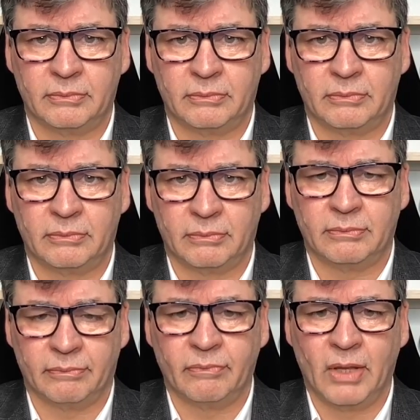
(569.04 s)
correct.
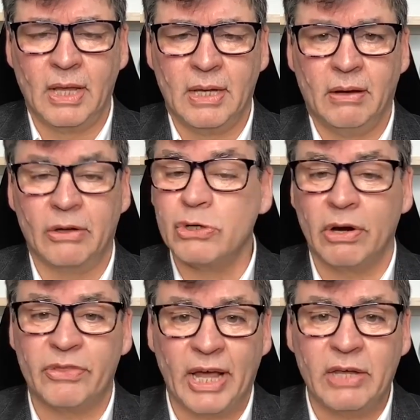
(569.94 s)
Well,
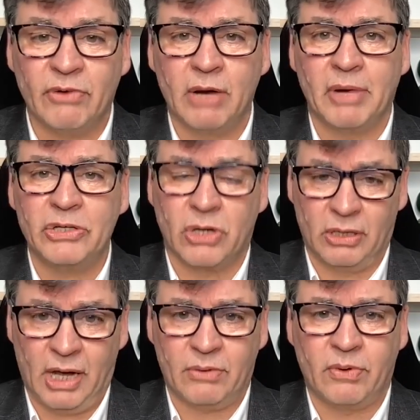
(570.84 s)
Joanna, thank you very much.
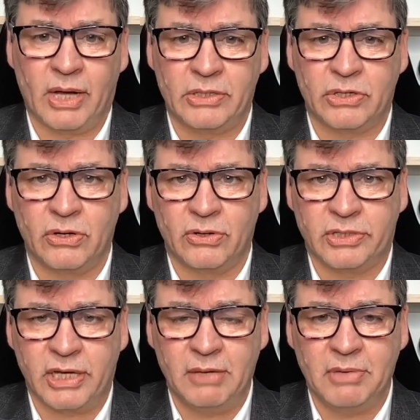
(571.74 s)
Good luck to your
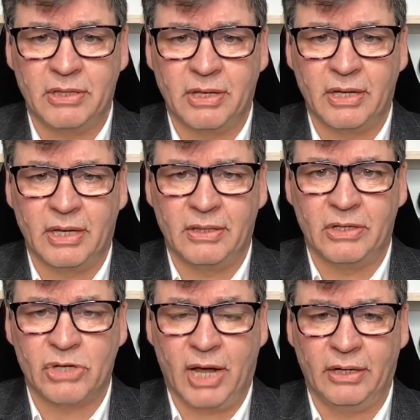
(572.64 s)
team in
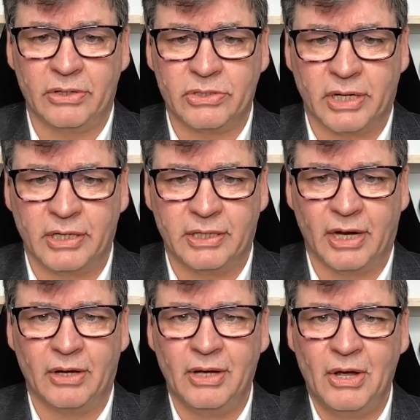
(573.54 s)
the challenge. And
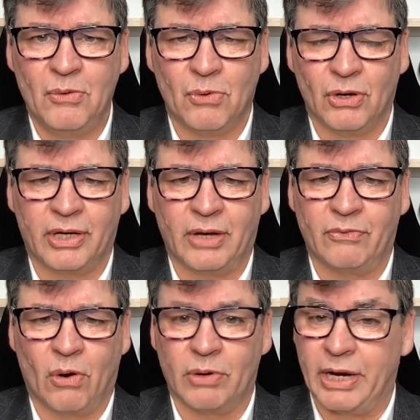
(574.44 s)
we're looking
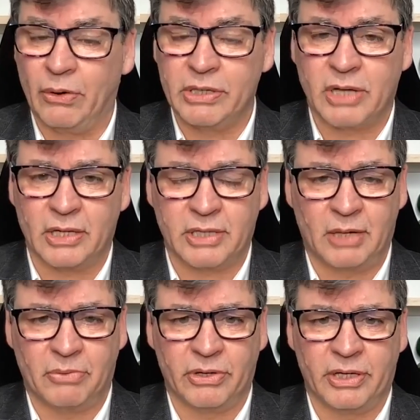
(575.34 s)
forward. I know I talked to
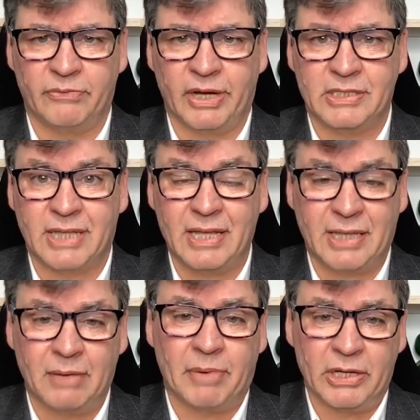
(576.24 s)
Alberta Innovates. They
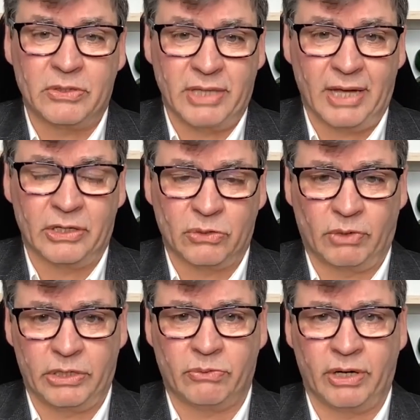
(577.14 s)
think by the end of
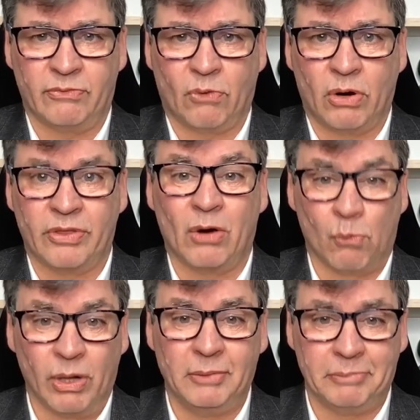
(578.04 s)
2024, there
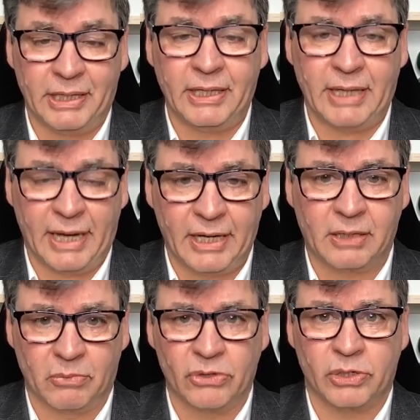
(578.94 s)
will be a
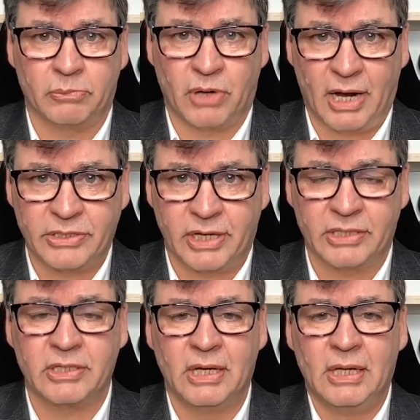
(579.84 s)
commercial
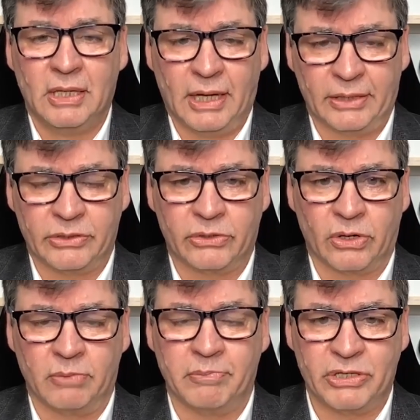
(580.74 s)
process to
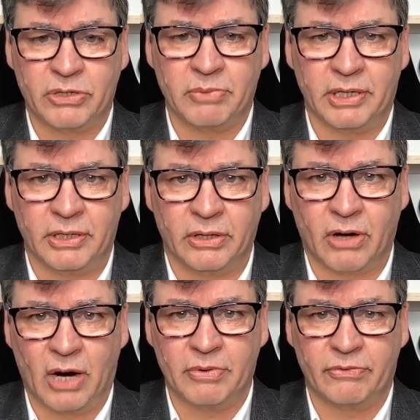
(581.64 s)
turn bitumen into
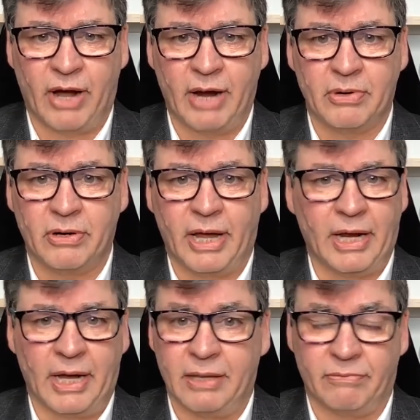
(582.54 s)
carbon fiber,
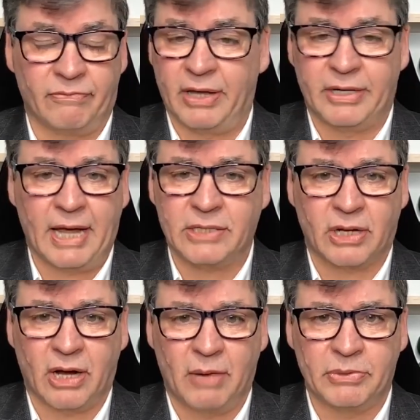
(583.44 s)
and a
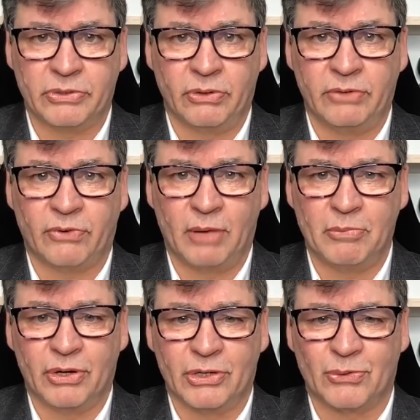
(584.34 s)
fantastic opportunity for
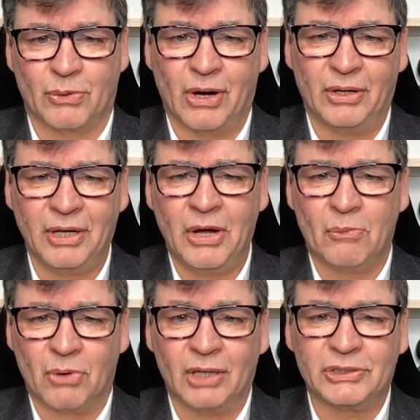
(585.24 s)
Alberta. So
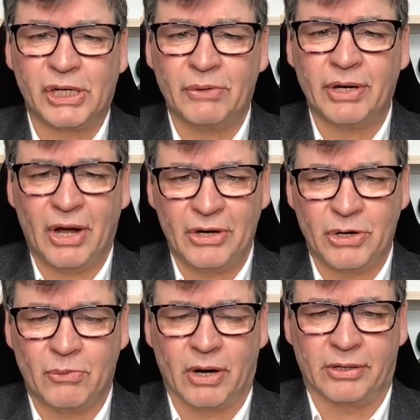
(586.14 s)
we're all cheering on
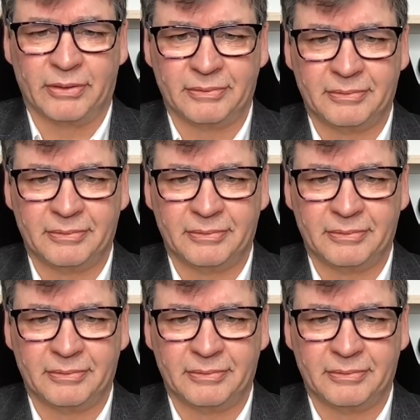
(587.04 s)
your work.